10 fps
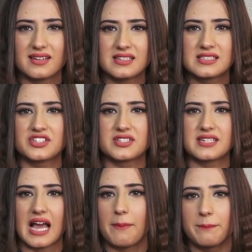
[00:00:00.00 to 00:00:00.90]
it
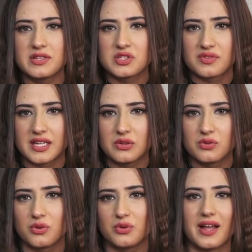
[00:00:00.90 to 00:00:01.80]
just happens when you
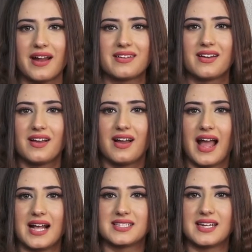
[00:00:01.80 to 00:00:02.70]
know that
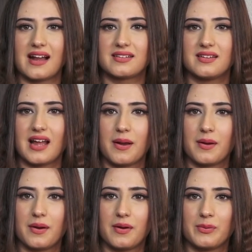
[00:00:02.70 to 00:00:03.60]
as an actor,
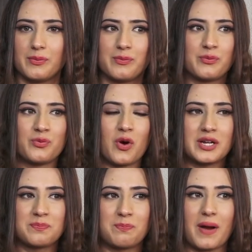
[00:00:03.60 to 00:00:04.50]

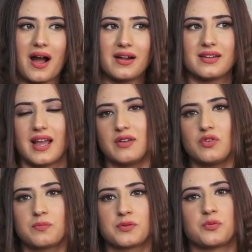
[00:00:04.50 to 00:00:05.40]
what part and
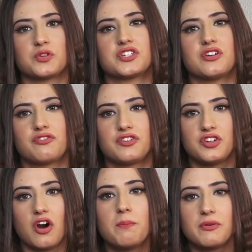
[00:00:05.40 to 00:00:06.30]
what proportion of
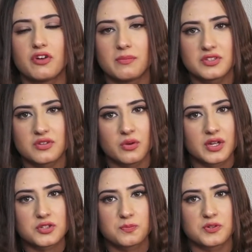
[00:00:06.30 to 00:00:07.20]
your performance you're
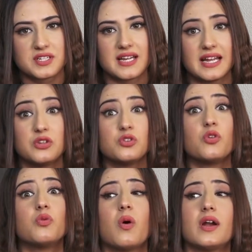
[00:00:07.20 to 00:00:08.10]
going to put in, and you
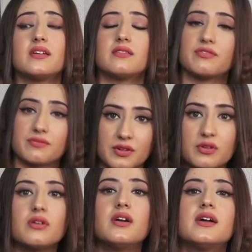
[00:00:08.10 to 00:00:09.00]
know what, you
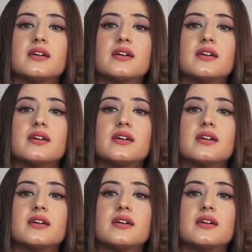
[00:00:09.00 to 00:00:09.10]
know,